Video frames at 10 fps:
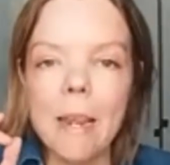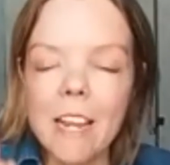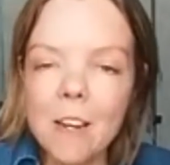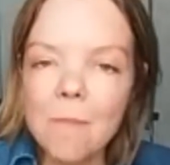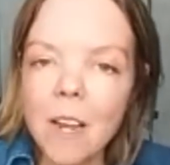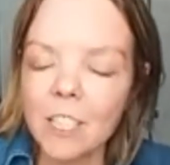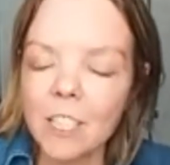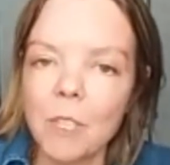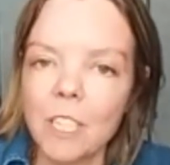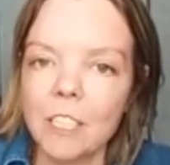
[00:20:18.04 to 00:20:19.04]
In my
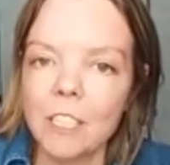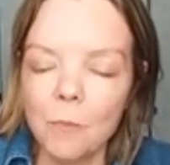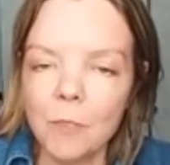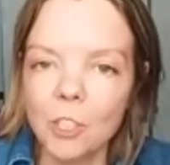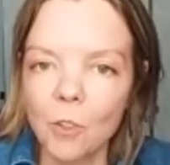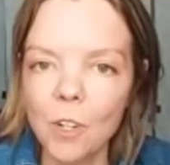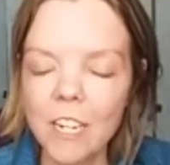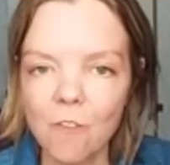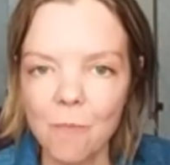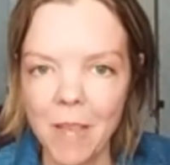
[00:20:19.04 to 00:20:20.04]
experience, the
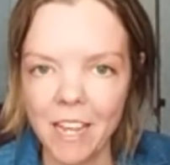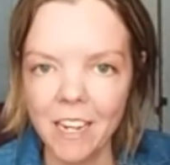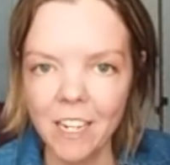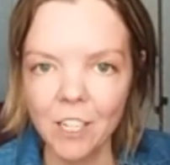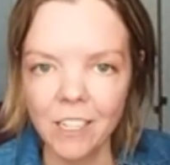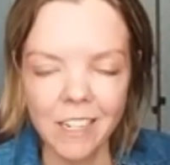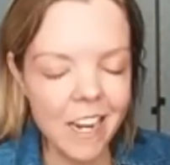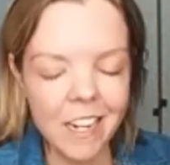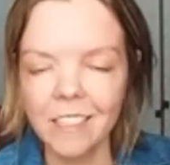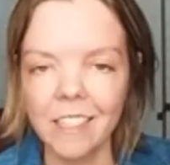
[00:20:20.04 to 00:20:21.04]
majority of men
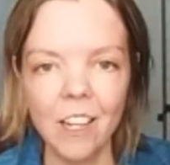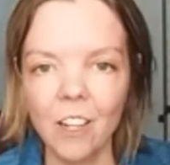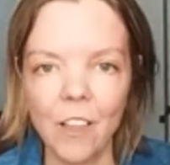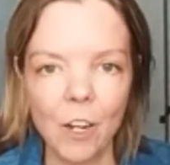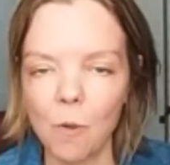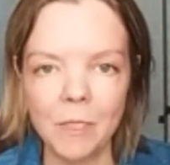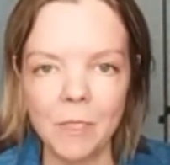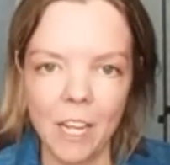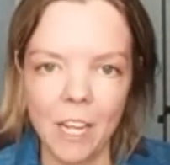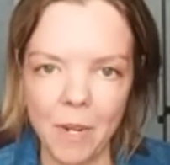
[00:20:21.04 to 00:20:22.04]
can not tell that a
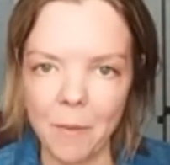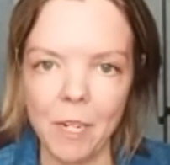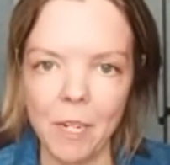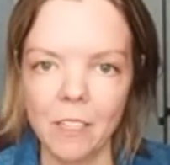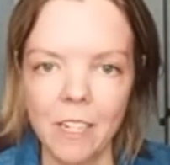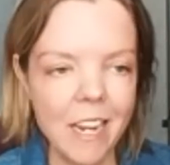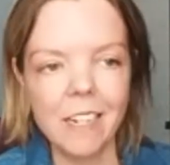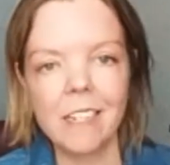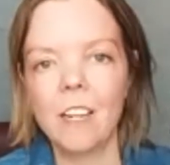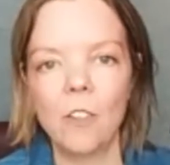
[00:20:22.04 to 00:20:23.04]
woman's had a baby. They
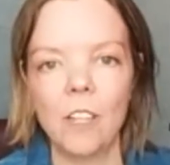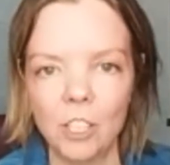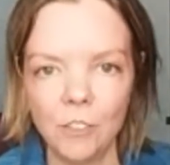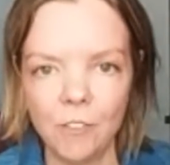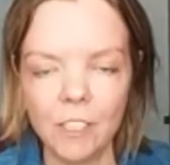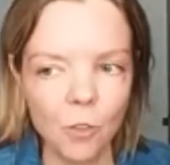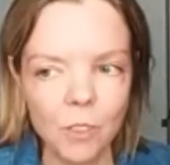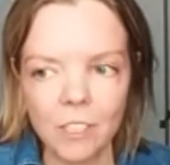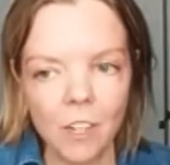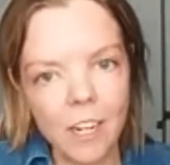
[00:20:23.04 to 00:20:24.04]
can mm. tell that she. So
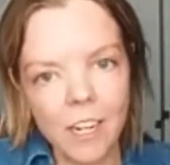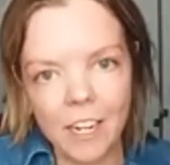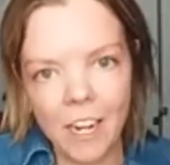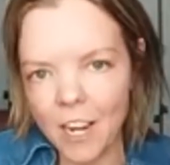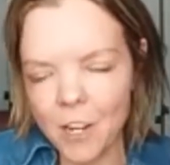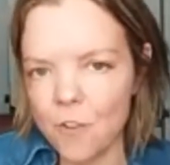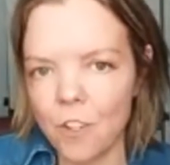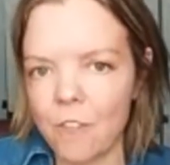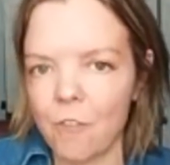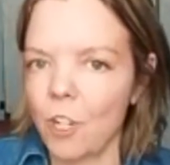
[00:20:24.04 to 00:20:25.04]
it's again not
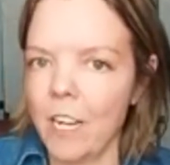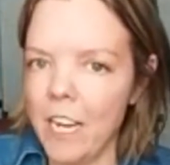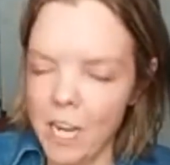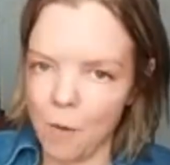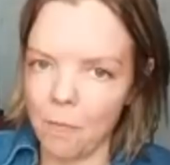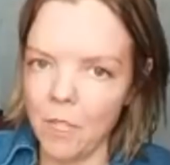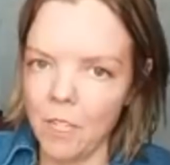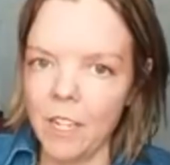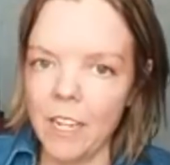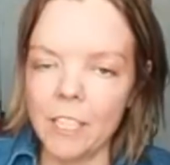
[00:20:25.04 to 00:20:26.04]
usually for him.
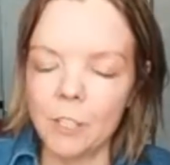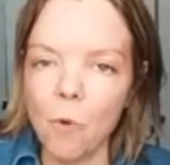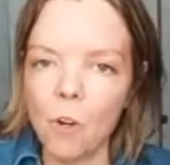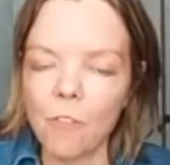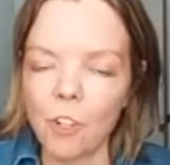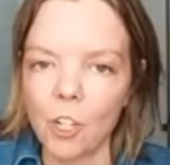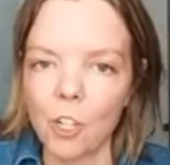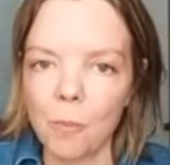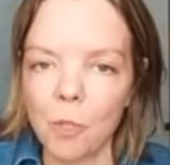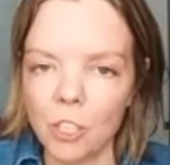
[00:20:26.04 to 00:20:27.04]
It's more for
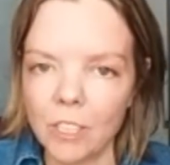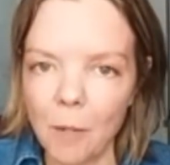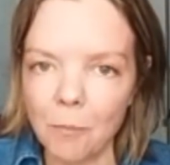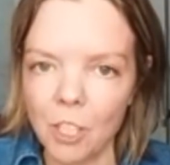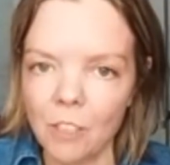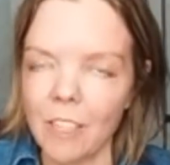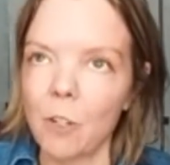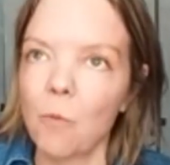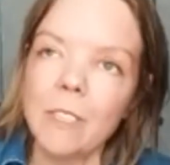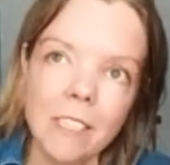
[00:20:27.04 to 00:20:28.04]
her perception of
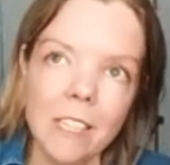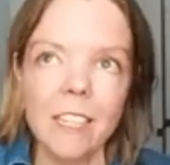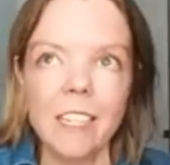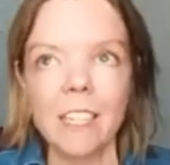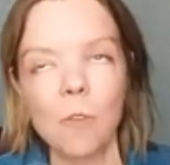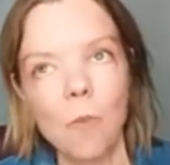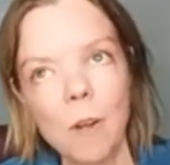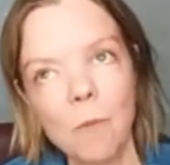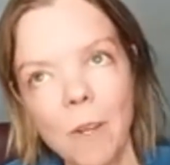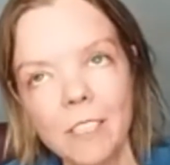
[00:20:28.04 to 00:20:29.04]
like, what's he thinking?
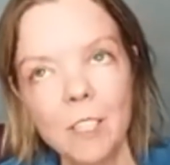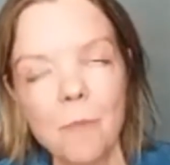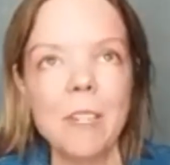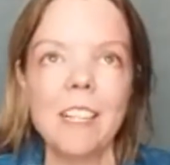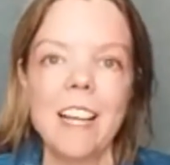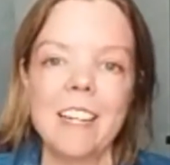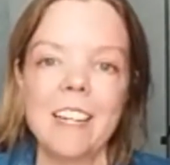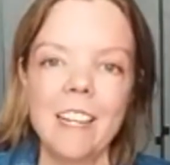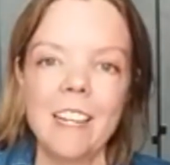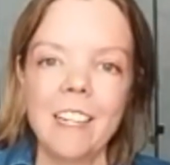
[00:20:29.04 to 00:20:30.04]
What must it be like?